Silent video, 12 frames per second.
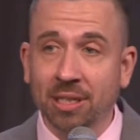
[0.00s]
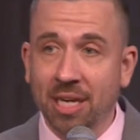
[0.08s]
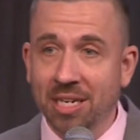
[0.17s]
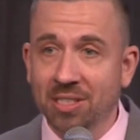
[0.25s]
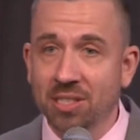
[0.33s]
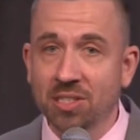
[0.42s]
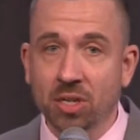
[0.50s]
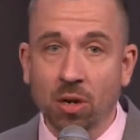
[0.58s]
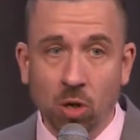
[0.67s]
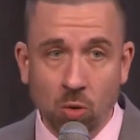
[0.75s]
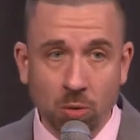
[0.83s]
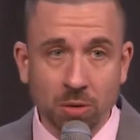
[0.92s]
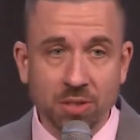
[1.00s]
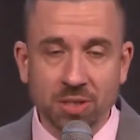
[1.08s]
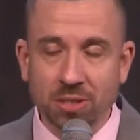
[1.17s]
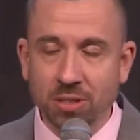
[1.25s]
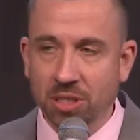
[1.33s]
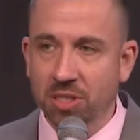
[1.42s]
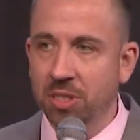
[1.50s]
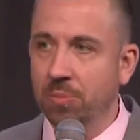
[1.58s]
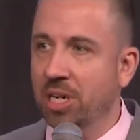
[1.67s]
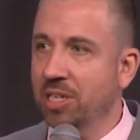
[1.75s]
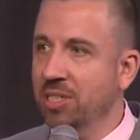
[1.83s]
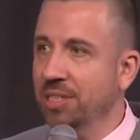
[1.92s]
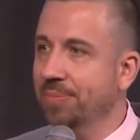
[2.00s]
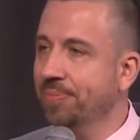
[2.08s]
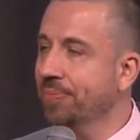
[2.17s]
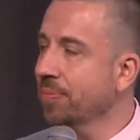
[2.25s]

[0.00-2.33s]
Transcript: cases in our courts, just in Boston.